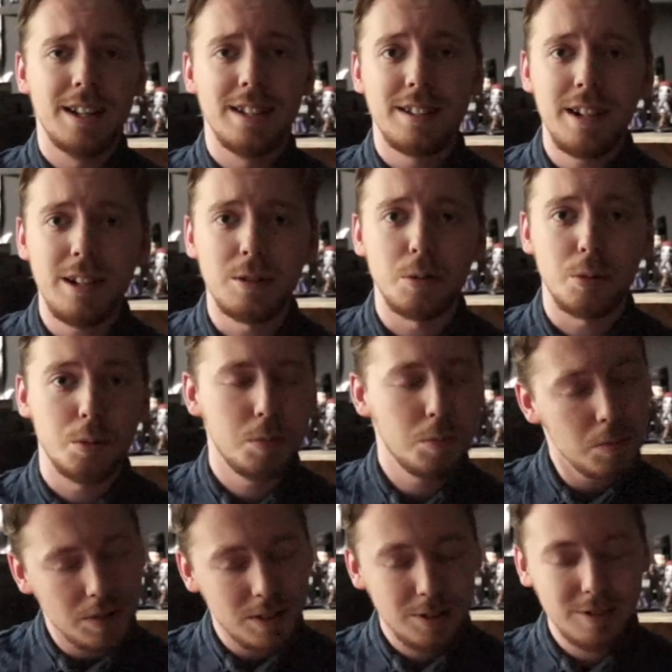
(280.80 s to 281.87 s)
So,
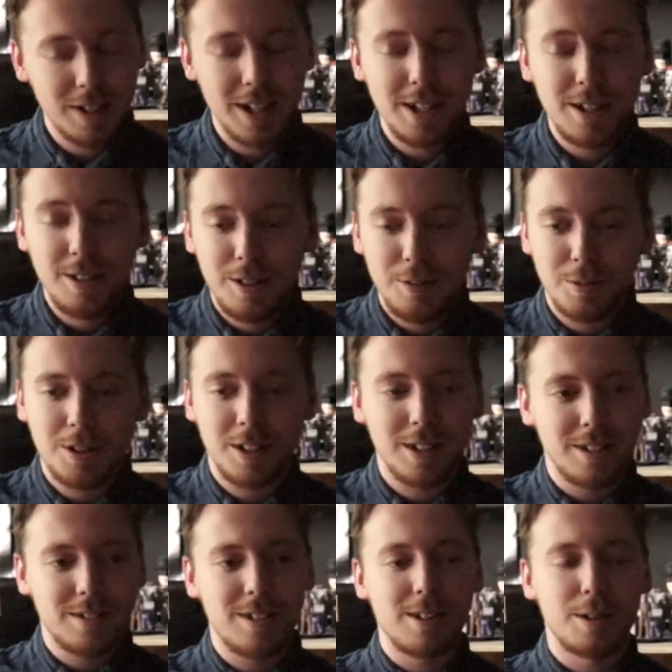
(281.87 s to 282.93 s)
today we're
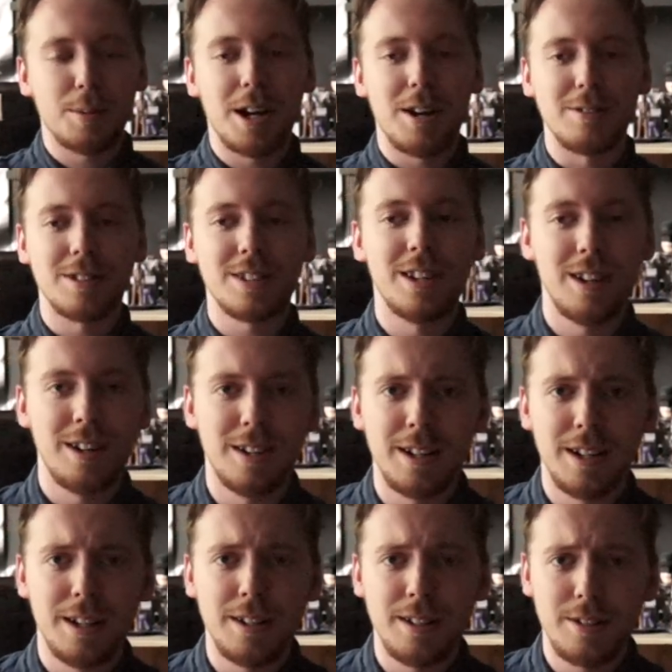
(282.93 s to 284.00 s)
going to talk about
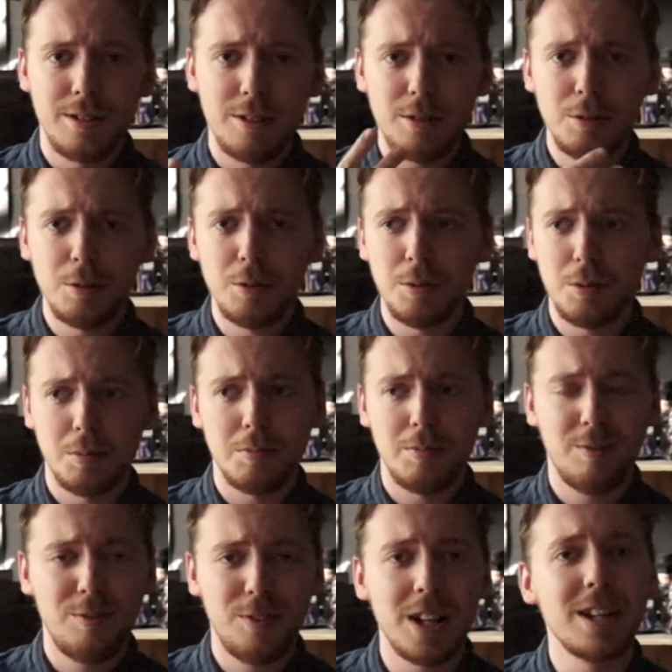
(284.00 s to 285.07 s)
two
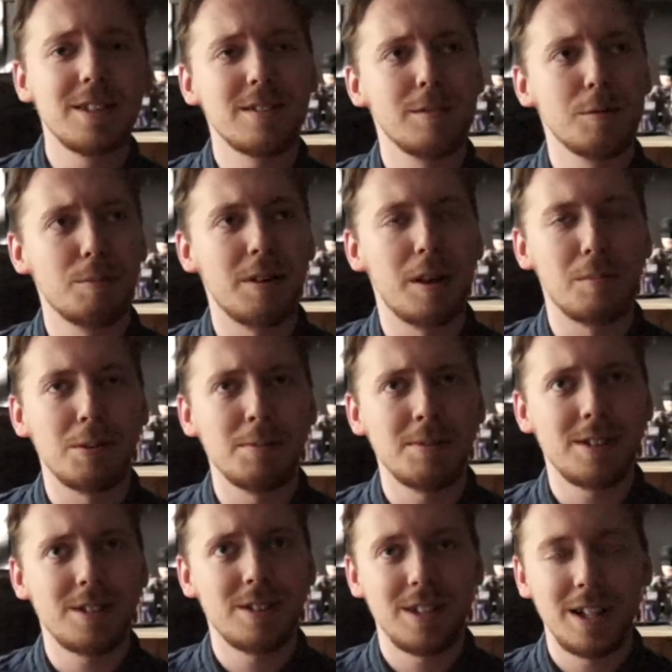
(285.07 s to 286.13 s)
philosophical
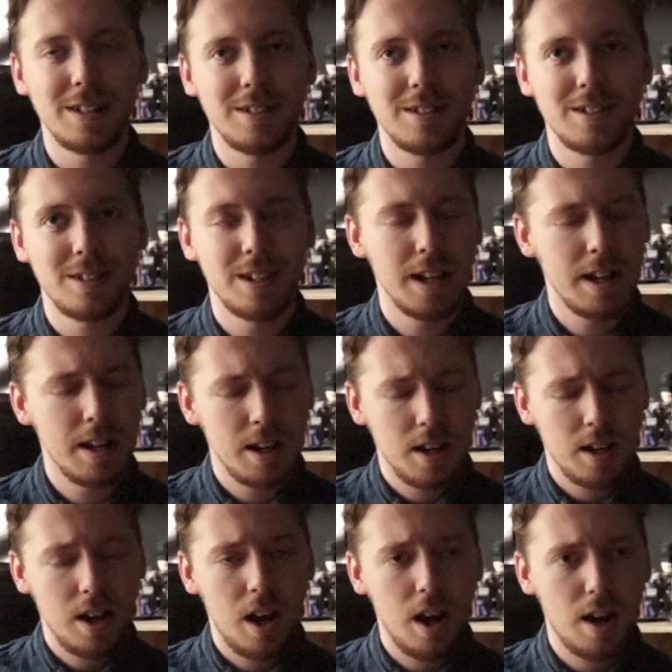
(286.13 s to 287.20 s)
problems that
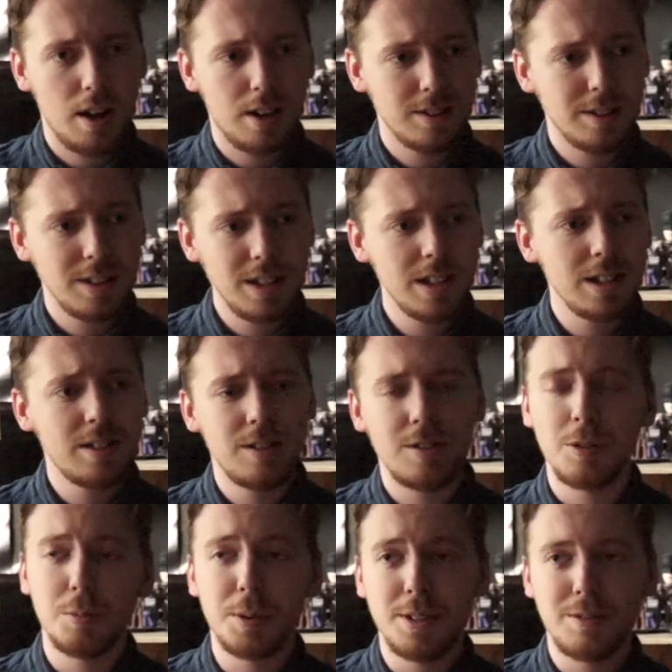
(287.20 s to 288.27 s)
are easy
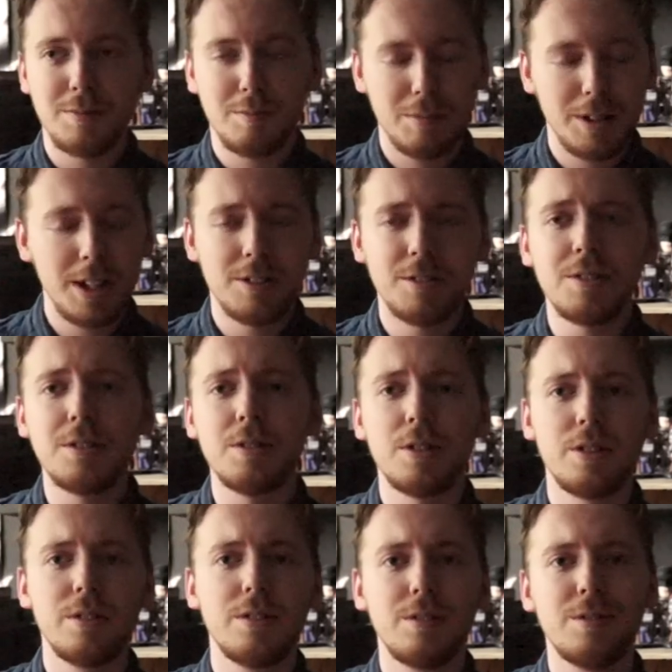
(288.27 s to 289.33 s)
to do but
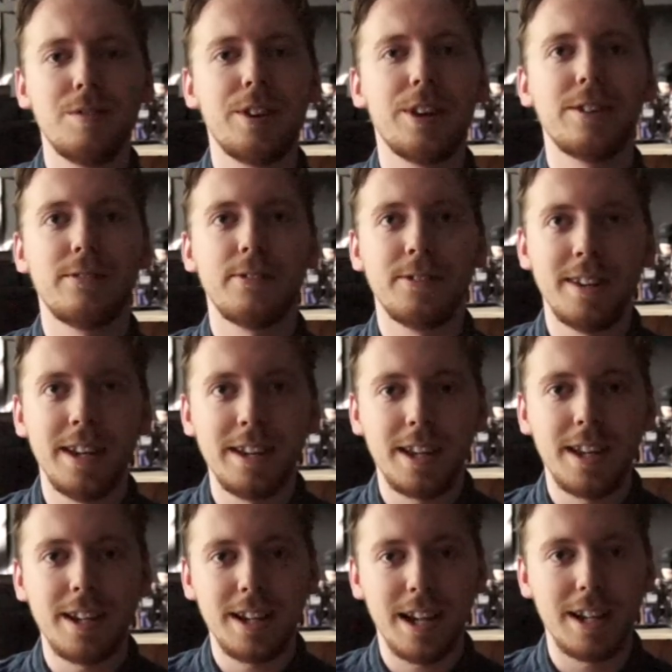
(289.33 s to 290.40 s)
introduce you to philosophical
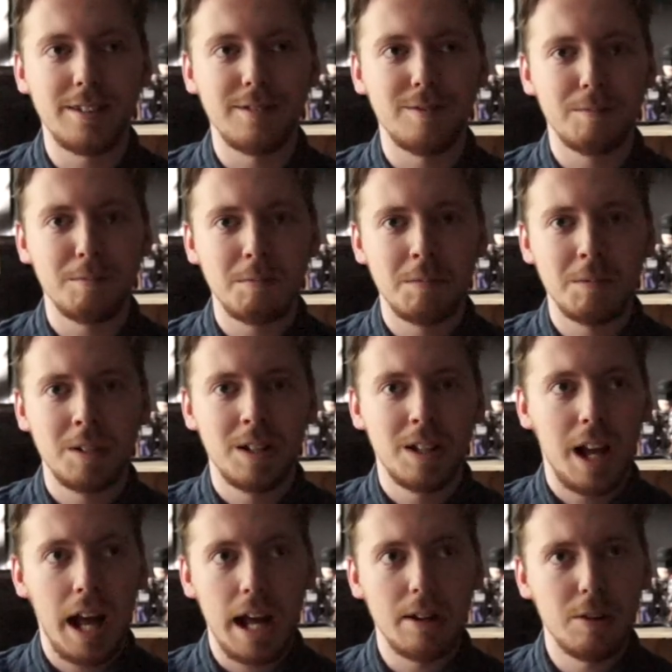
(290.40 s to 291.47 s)
thinking and
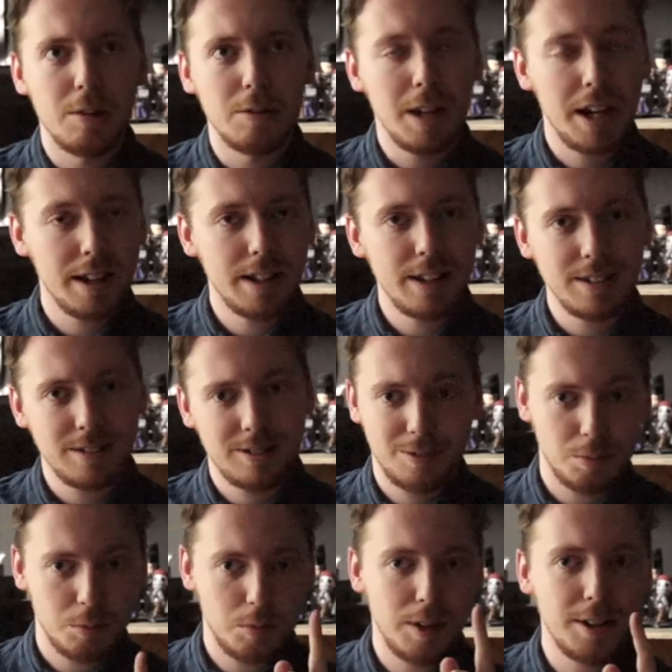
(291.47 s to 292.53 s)
I know at
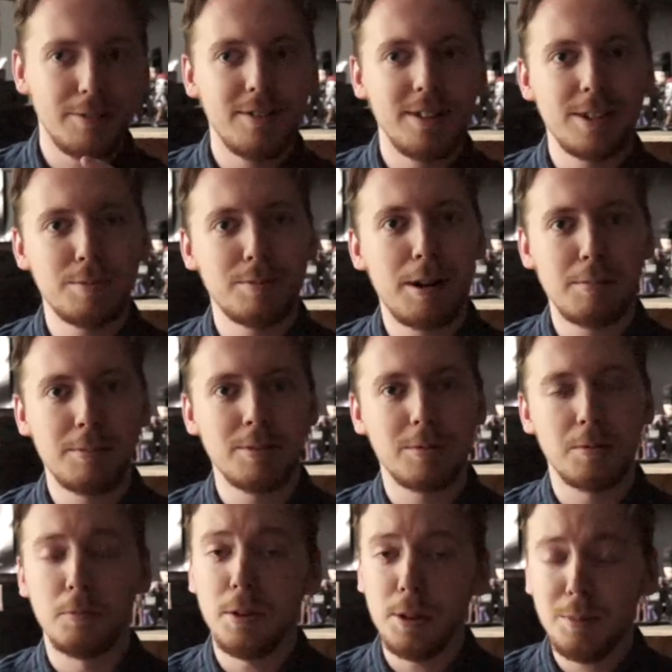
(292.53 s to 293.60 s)
least one of these
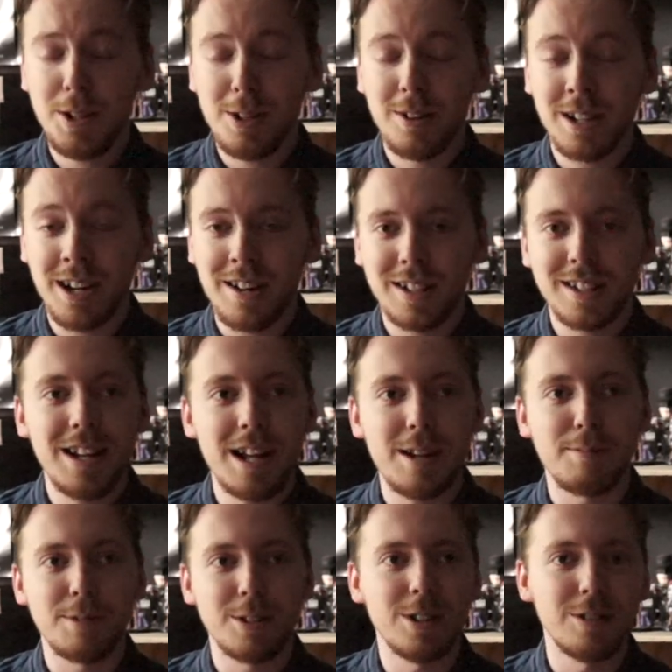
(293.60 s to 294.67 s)
problems will be on our
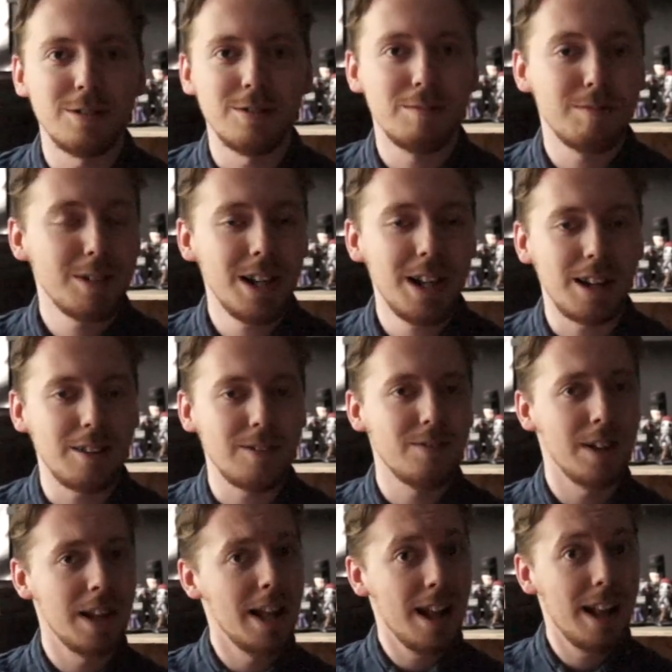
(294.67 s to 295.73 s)
exam, so yeah.
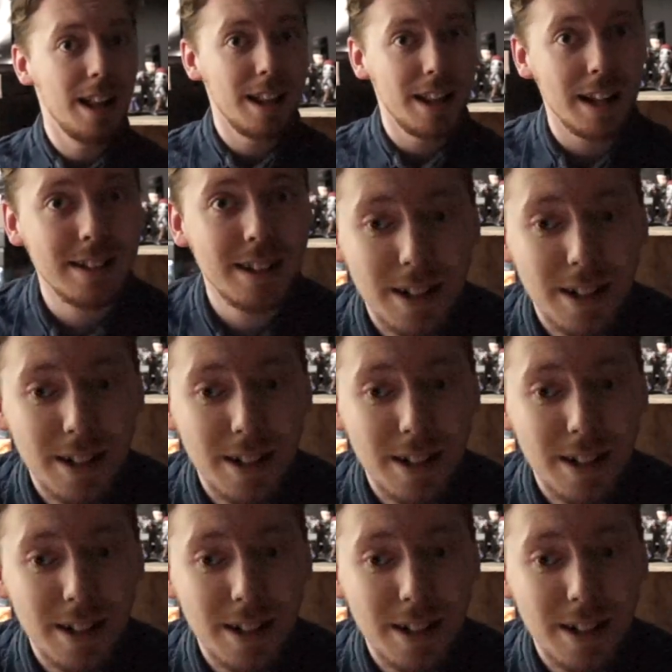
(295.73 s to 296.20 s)
Let's